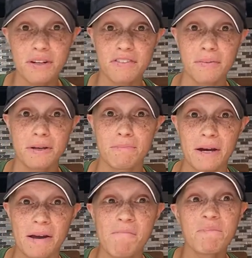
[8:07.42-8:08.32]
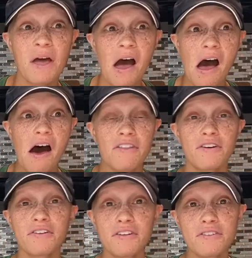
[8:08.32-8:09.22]
of a big bite.
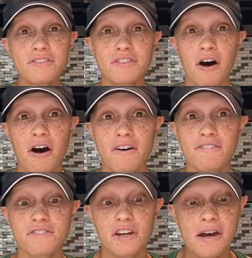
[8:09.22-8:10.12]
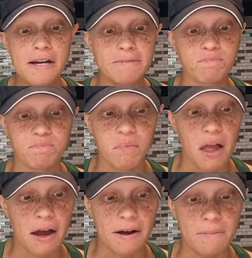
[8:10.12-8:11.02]
They're a little soft.
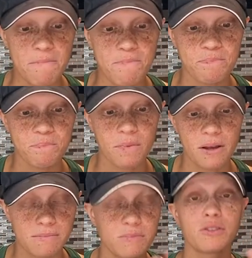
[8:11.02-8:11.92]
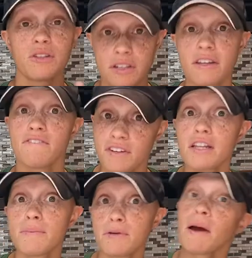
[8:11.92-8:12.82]
Um, they fill
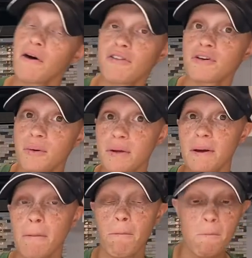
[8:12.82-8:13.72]
up your mouth quite a bit,